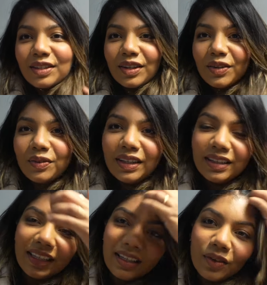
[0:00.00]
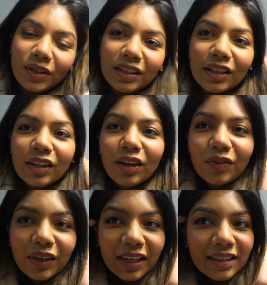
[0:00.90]
So I really, really
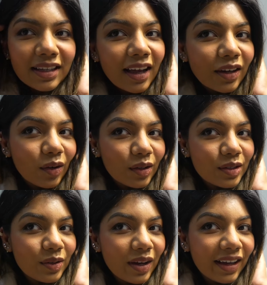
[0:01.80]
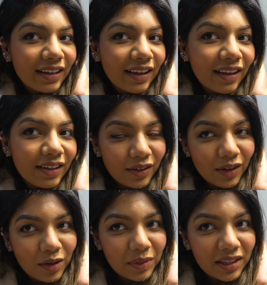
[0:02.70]
love it, and also highly, highly
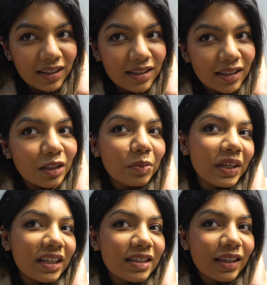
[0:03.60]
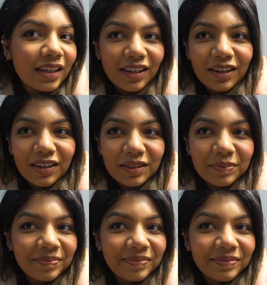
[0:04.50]
recommend this little piece here.
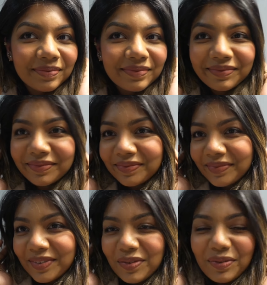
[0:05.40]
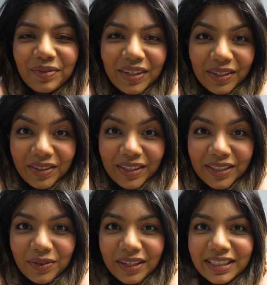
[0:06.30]
Very,
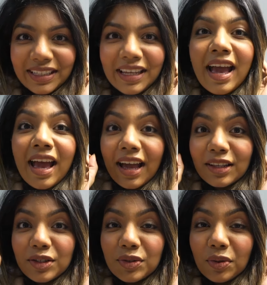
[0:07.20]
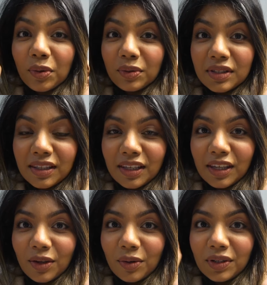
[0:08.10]
very trendy and so
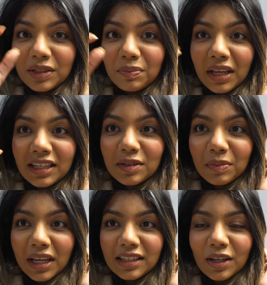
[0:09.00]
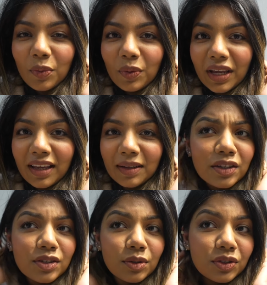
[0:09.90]
secure. It, it is made in a way,
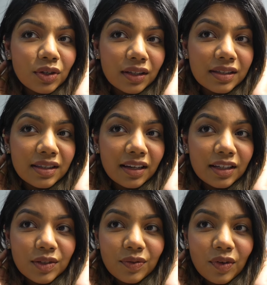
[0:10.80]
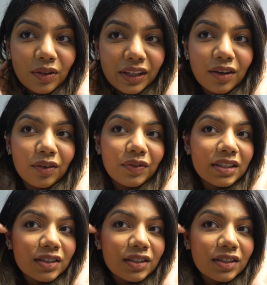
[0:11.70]
there's no chance that it is falling off.